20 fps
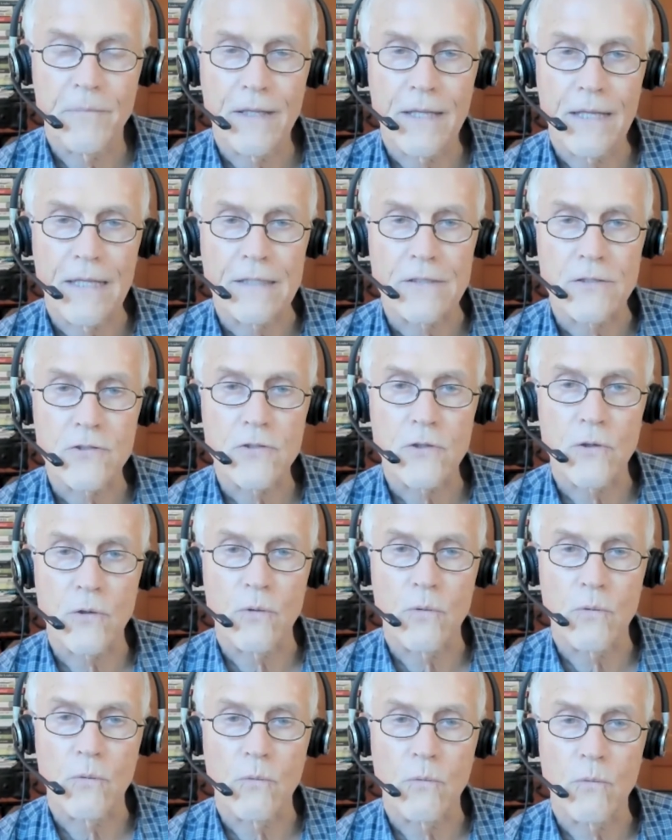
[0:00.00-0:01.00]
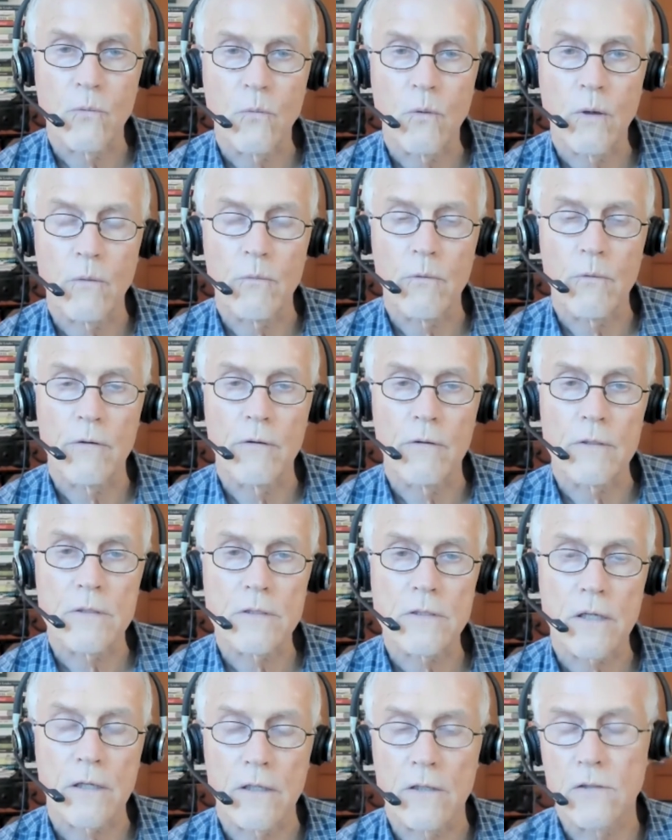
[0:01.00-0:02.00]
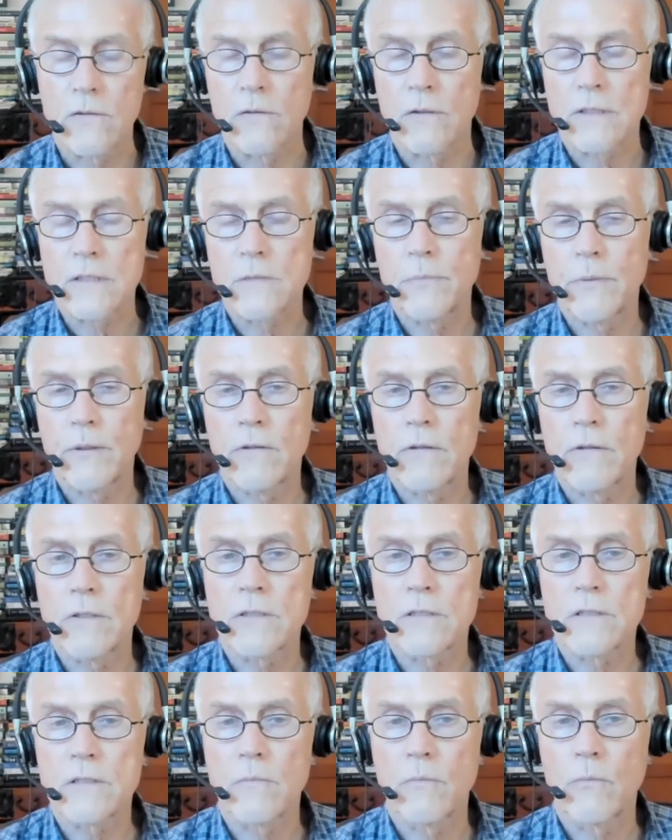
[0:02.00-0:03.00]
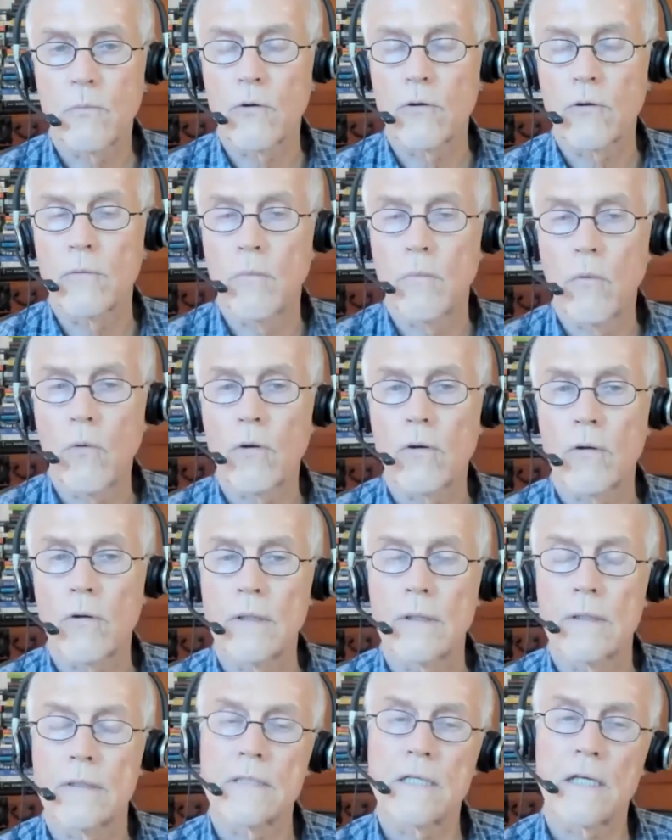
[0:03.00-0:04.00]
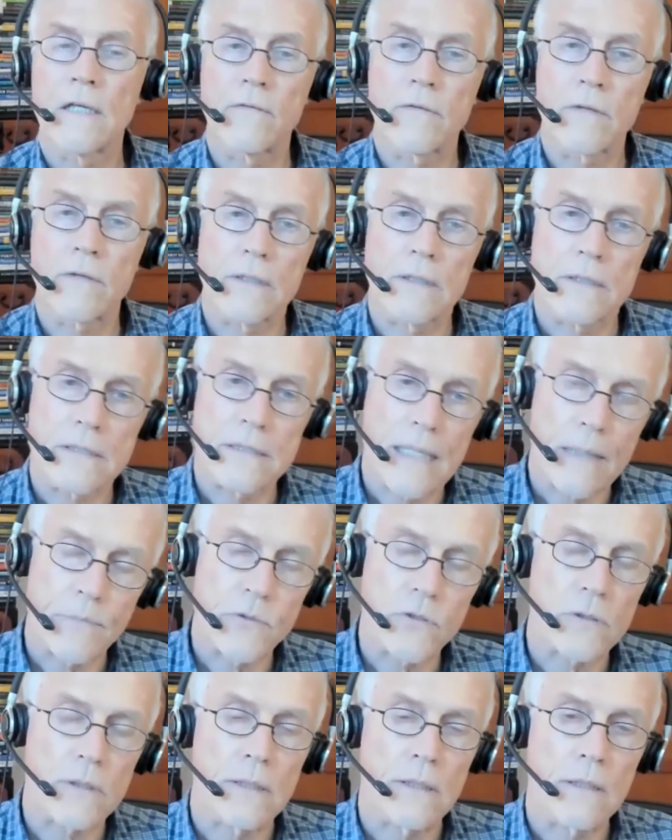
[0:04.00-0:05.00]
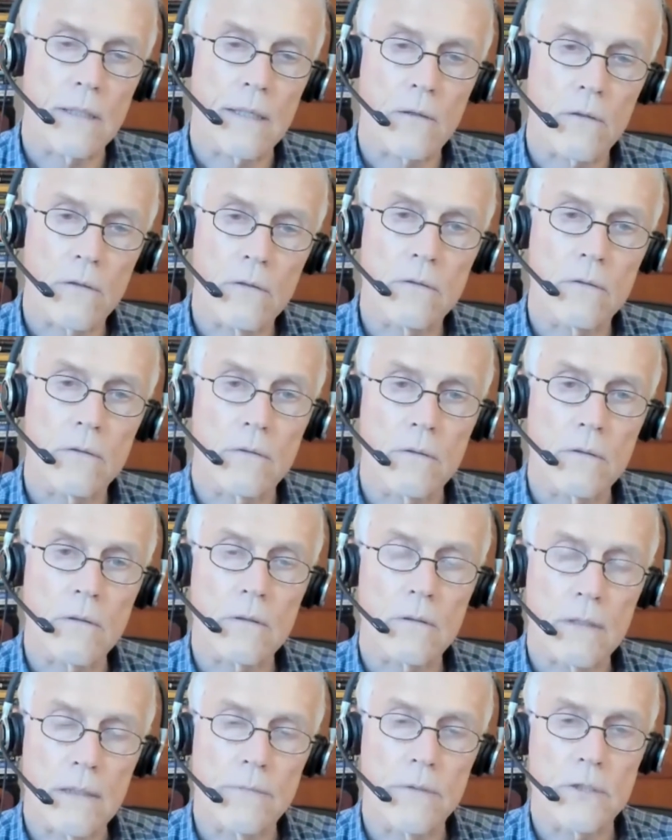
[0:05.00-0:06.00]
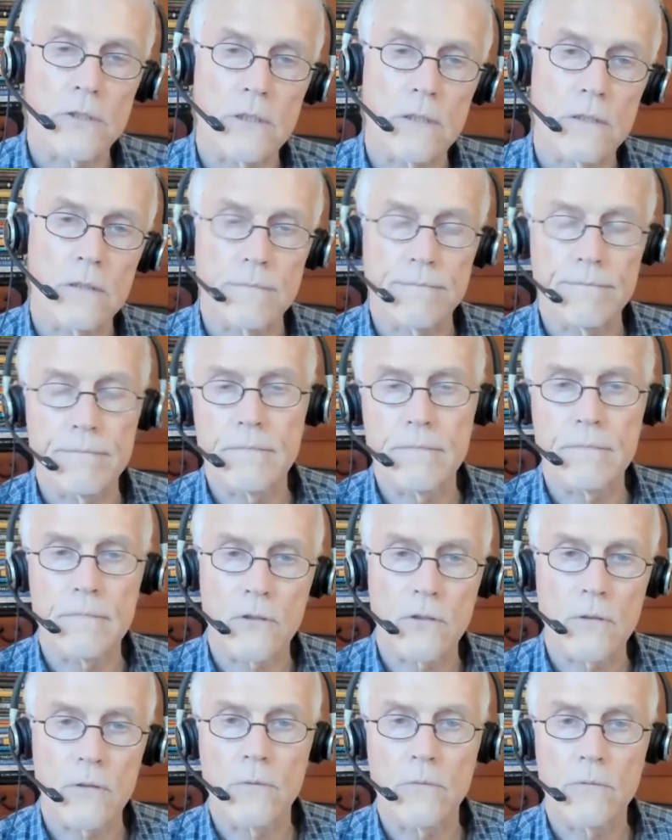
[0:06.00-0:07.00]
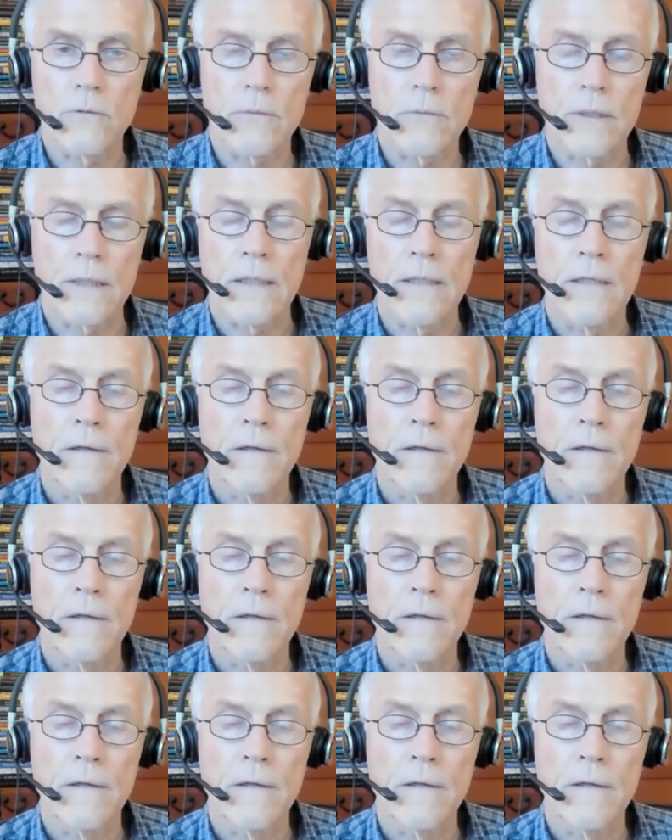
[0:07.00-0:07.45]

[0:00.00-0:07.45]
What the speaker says: And so what we're starting to experience more and more, instead of conceptually like, oh, climate change, global warming,